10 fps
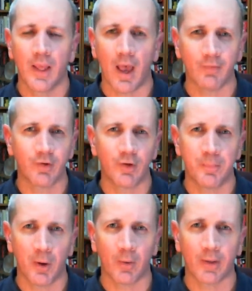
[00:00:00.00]

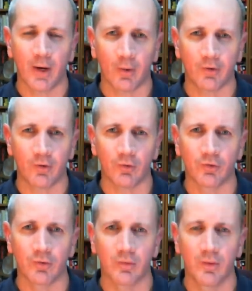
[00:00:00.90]
alphanumeric
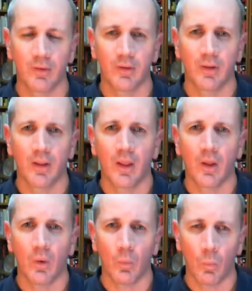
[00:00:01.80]
characters
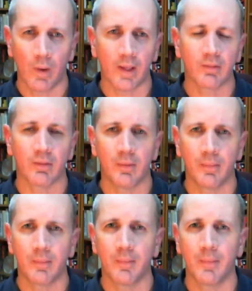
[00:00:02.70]
with
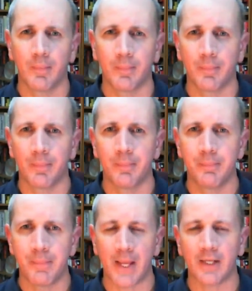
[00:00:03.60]

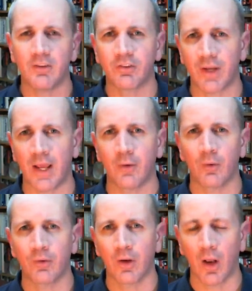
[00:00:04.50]
many
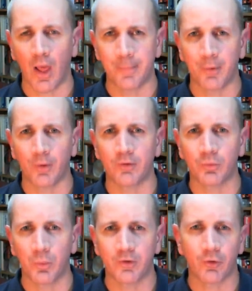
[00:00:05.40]
standard libraries
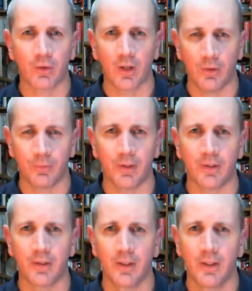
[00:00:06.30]
which are
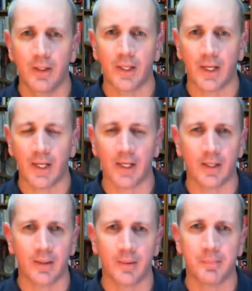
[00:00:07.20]
included
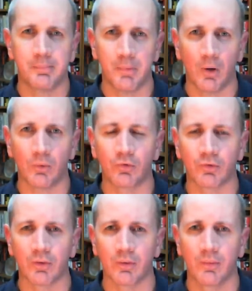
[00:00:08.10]
in
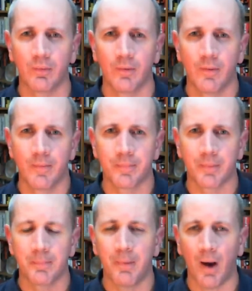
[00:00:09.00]
most
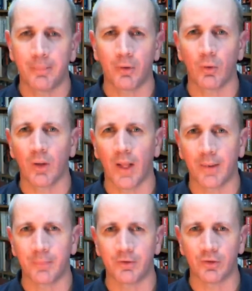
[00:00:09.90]
popular
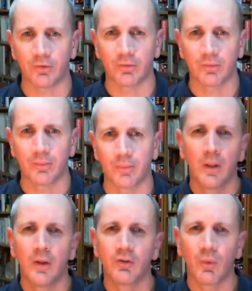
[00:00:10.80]
languages.
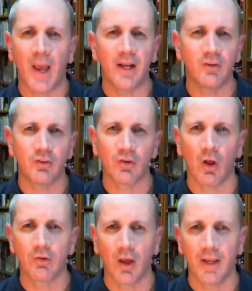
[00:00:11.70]
So how does this
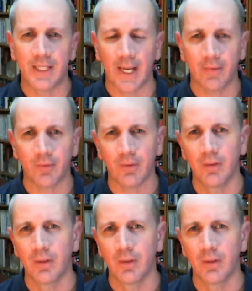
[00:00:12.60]
all tie together?